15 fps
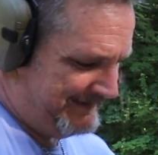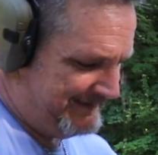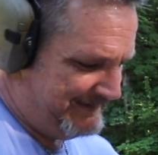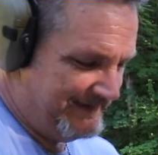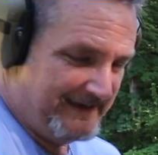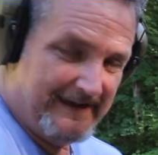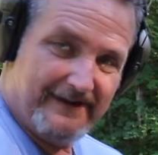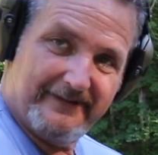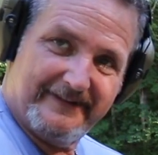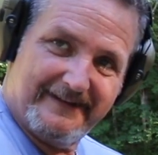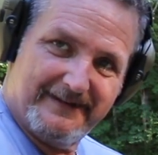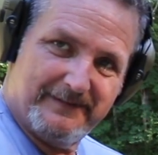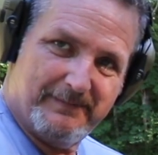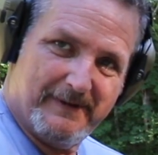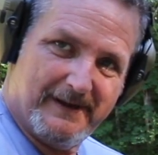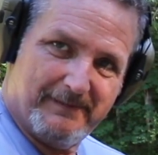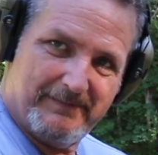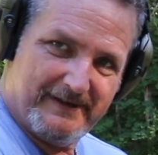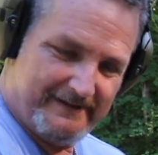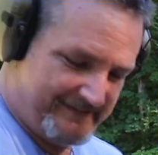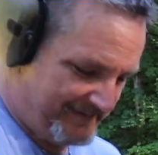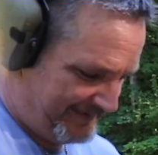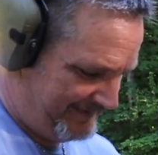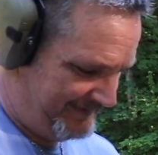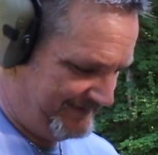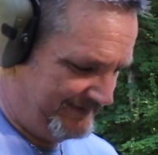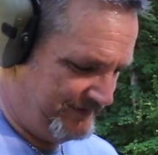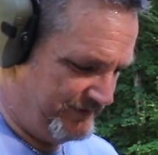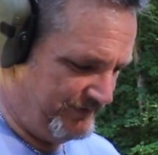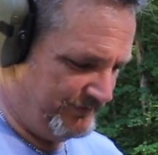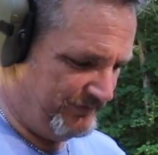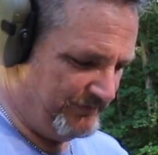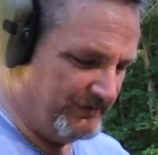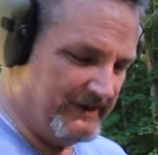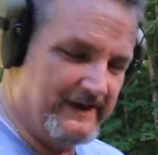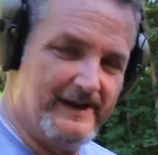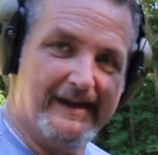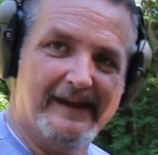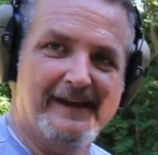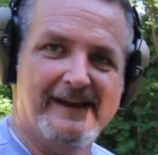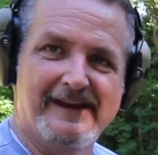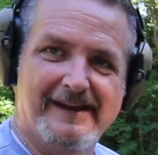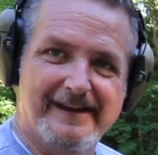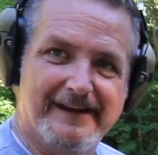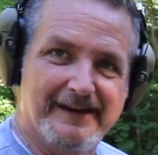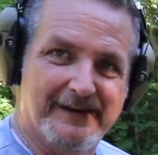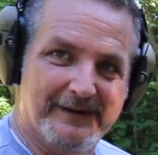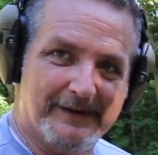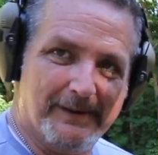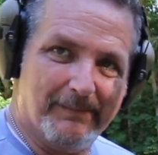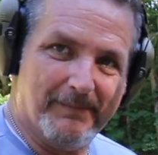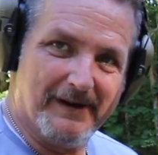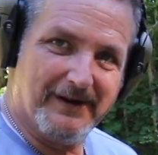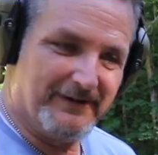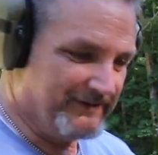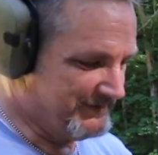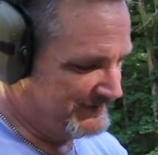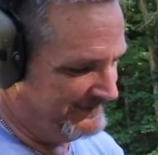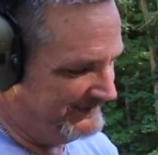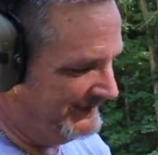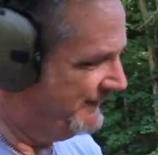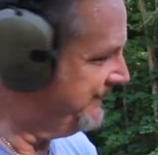see how these babies do in comparison.